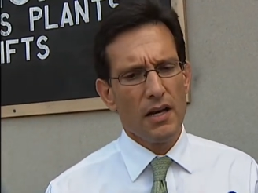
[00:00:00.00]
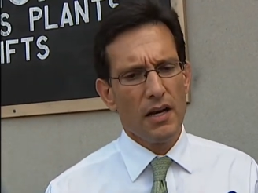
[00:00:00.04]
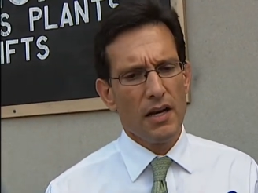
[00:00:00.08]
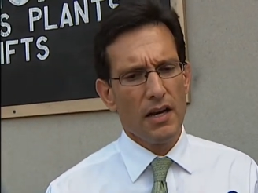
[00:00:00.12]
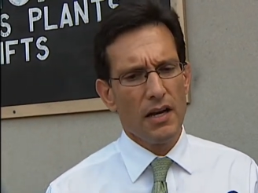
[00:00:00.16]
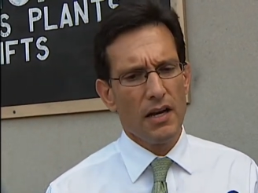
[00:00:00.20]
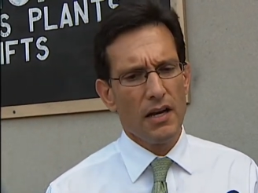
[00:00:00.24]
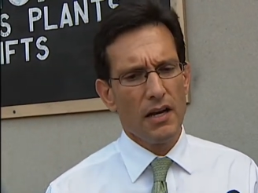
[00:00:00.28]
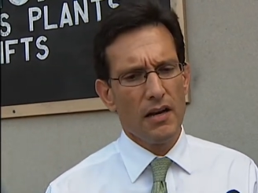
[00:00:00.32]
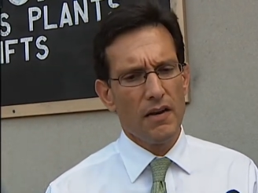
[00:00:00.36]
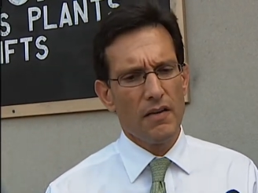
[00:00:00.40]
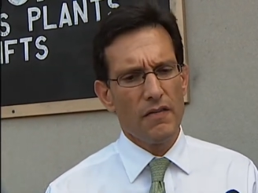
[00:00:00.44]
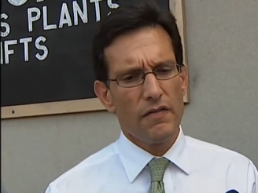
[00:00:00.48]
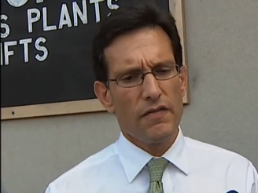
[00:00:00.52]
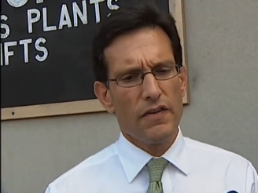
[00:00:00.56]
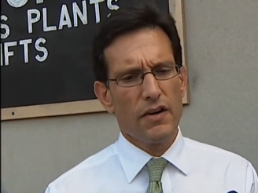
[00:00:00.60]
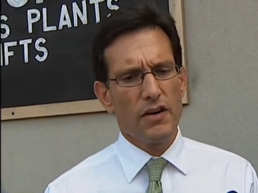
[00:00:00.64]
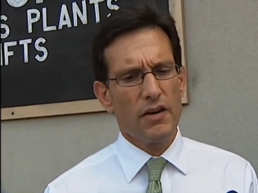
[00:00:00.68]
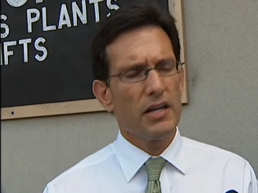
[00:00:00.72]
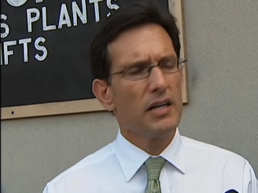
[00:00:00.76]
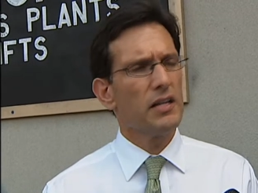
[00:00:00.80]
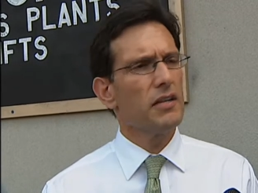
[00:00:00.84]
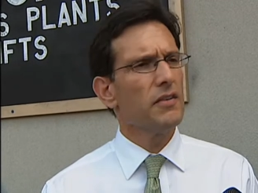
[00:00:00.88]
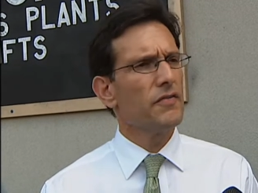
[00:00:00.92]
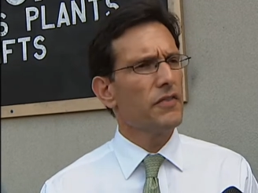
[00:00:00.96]
uh,
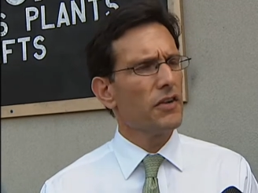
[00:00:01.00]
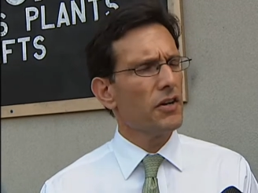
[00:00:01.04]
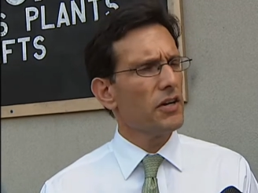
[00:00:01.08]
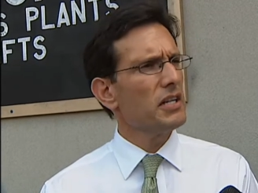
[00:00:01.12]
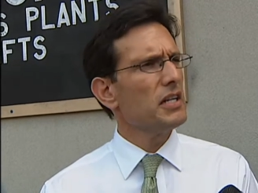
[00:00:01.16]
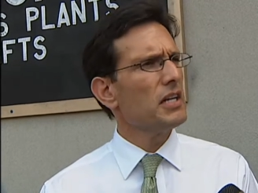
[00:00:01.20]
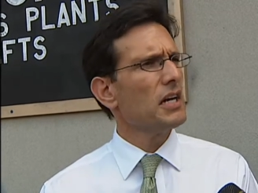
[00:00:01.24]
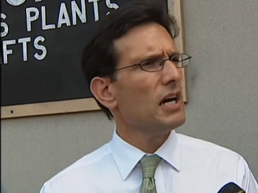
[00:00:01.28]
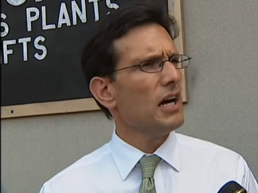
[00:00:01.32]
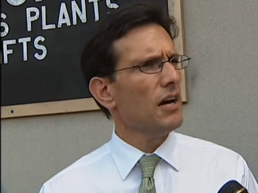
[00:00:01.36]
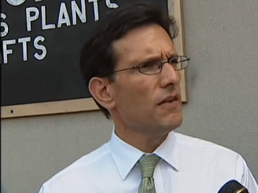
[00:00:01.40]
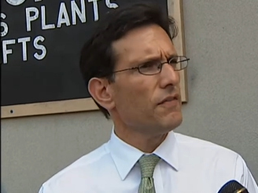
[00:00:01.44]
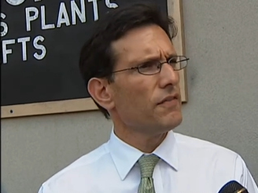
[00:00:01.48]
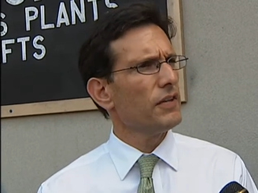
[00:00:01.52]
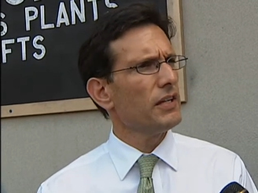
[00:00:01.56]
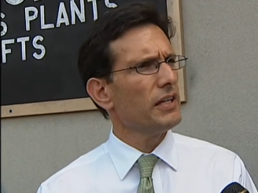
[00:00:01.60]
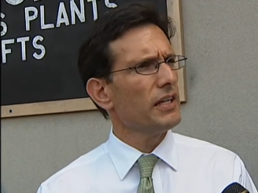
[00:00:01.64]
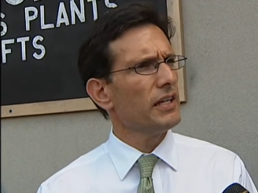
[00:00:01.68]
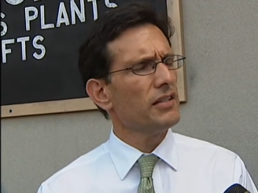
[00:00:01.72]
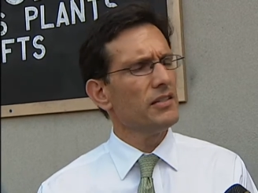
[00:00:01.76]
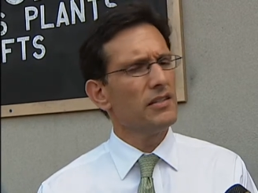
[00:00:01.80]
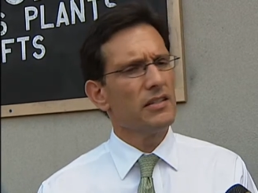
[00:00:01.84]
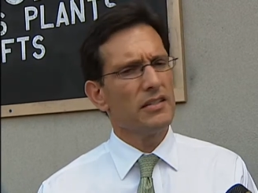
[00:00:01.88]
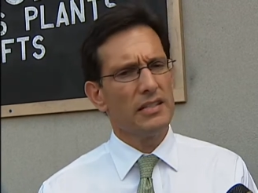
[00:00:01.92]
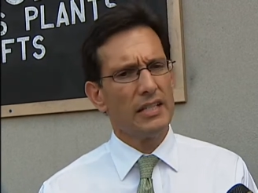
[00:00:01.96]
very very
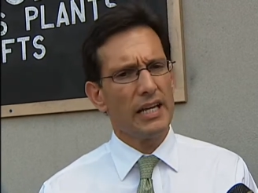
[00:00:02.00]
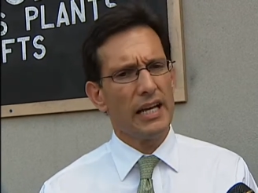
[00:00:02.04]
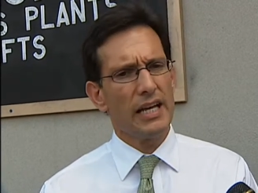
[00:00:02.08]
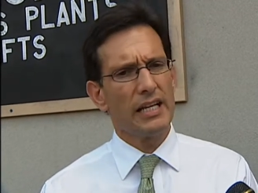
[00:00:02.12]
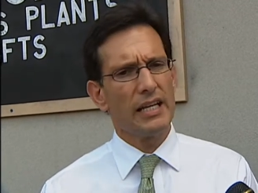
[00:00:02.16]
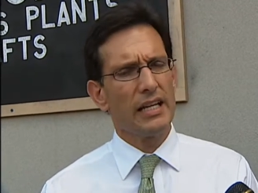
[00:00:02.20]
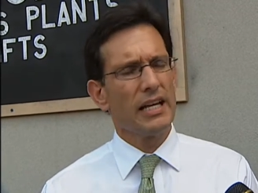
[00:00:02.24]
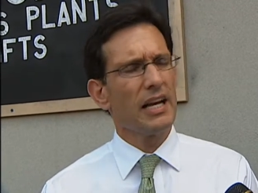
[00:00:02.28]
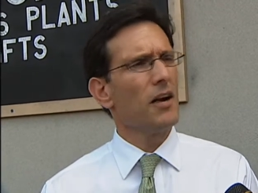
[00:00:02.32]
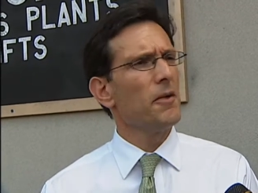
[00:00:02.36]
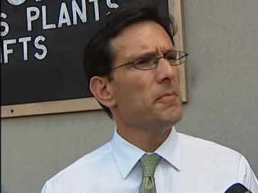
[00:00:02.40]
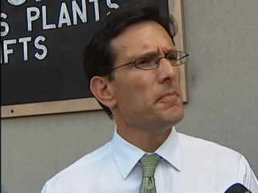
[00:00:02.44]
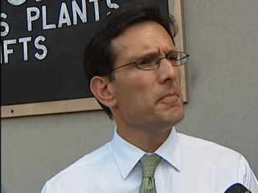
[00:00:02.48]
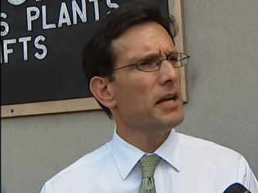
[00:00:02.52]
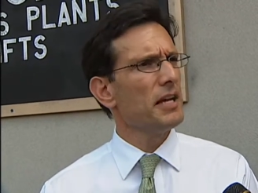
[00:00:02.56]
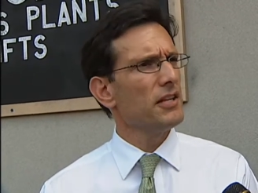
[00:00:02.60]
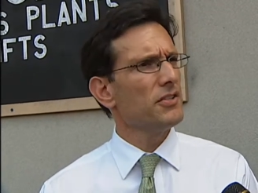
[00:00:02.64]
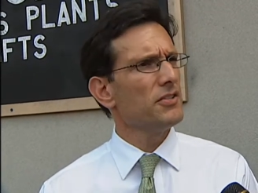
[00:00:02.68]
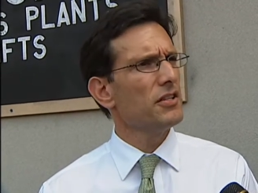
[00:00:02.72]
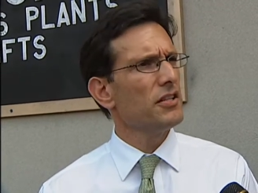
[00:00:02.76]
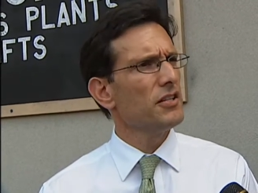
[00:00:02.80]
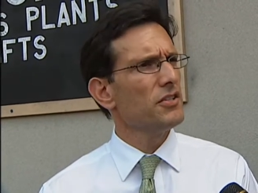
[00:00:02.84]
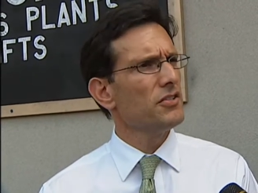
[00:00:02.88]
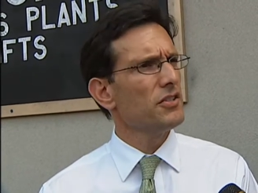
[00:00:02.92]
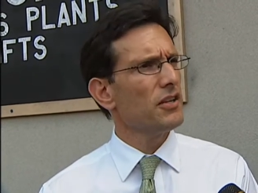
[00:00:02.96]
confident taking our
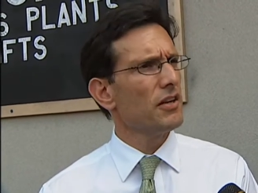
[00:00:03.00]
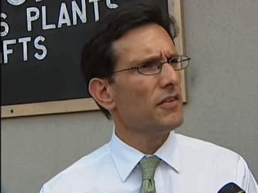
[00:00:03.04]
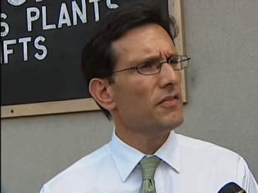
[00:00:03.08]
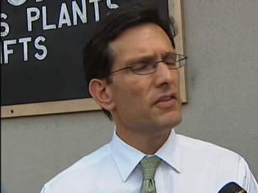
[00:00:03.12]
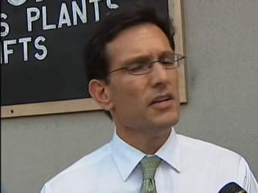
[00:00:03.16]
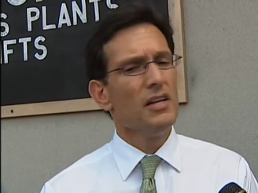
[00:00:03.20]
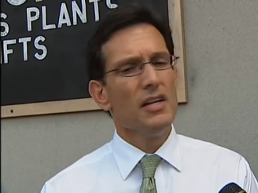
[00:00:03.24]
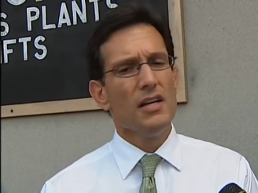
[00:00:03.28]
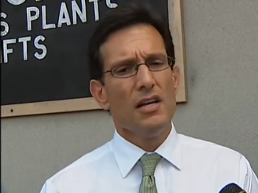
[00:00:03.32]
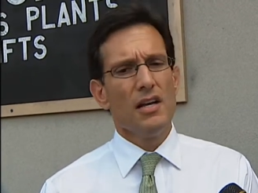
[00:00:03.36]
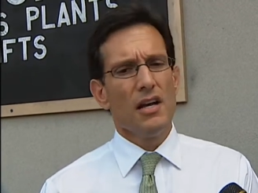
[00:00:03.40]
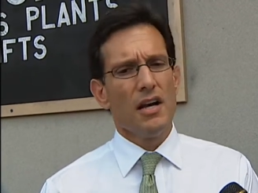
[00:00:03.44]
message of